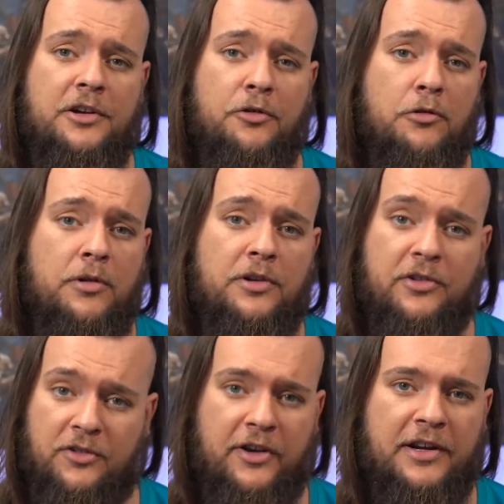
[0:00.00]
nor a
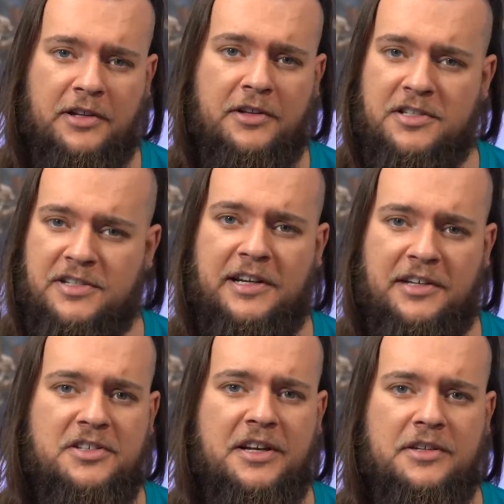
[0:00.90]
designer that still
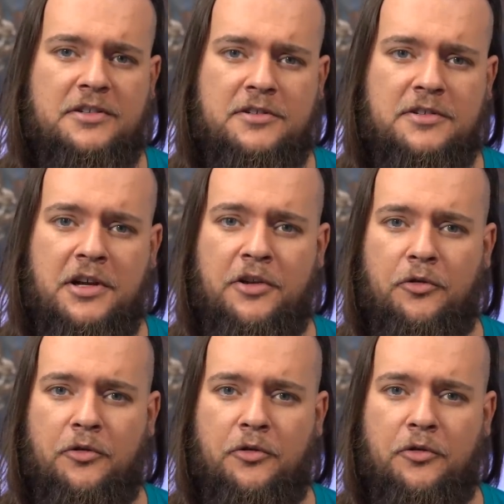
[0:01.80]
exists,